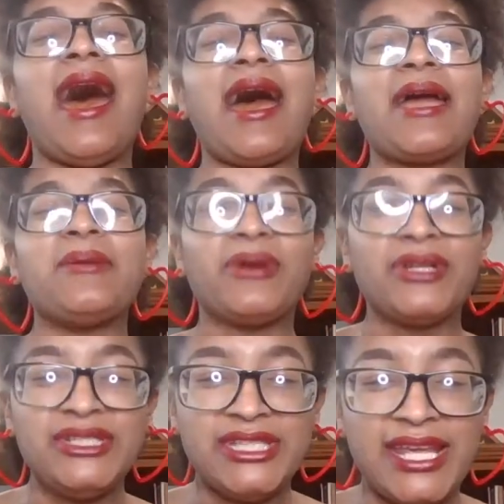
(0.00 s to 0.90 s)
I
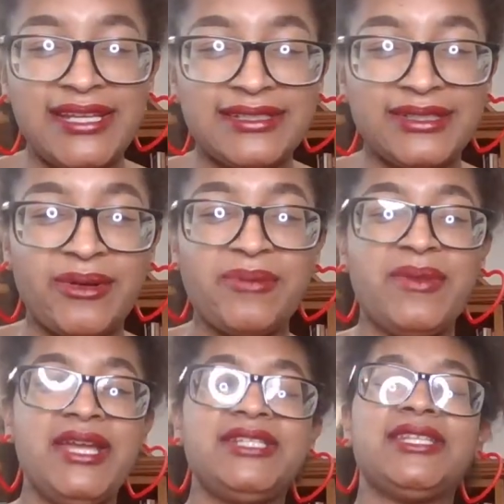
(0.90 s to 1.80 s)
appreciate it so
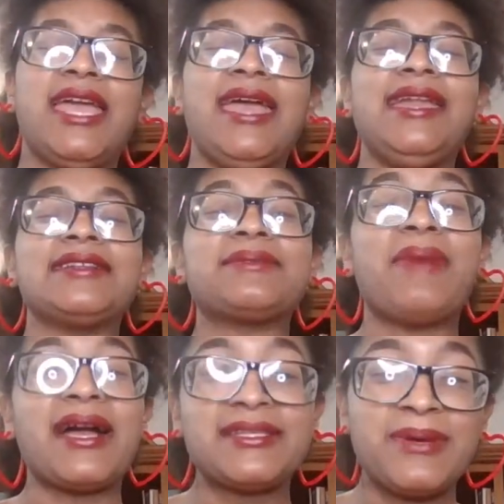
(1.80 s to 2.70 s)
much. And as
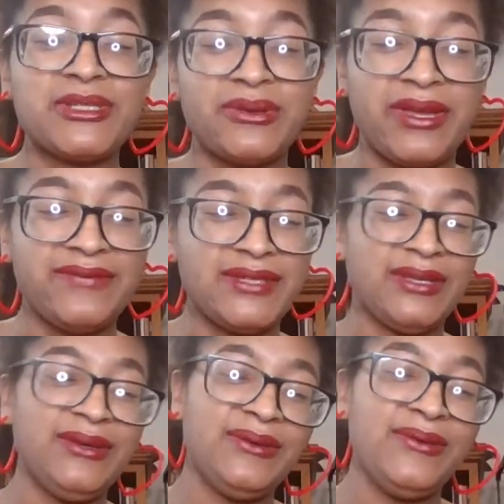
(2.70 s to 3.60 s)
my special gift to
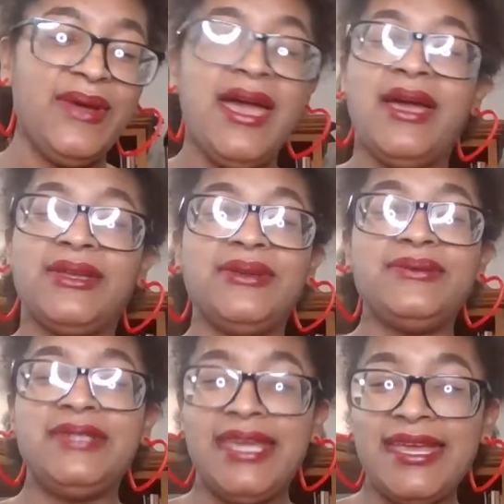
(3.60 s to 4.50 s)
you, you
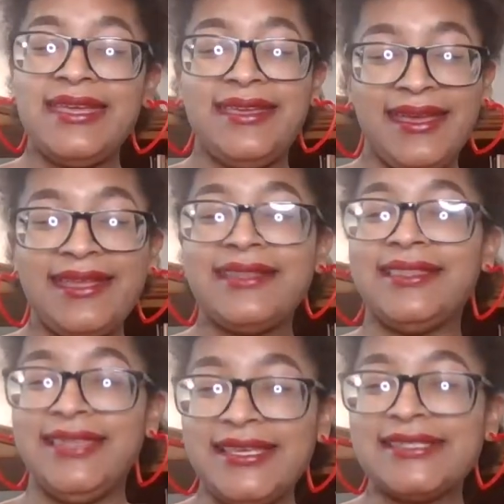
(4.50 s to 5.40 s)
did
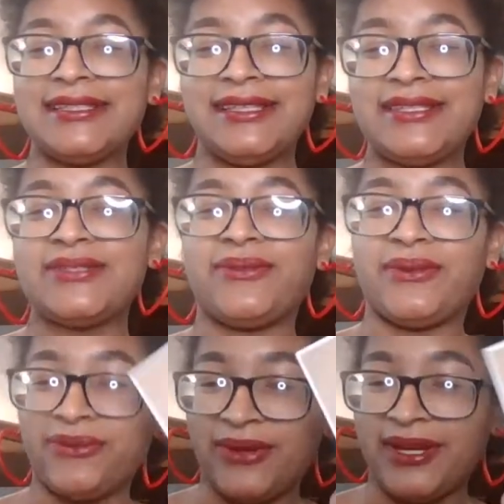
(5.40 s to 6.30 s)
get this list for
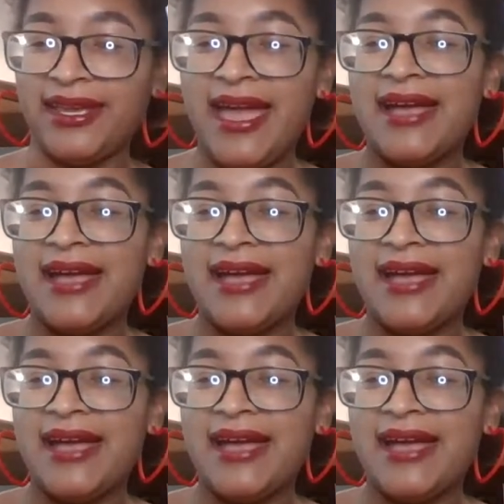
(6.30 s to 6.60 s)
free.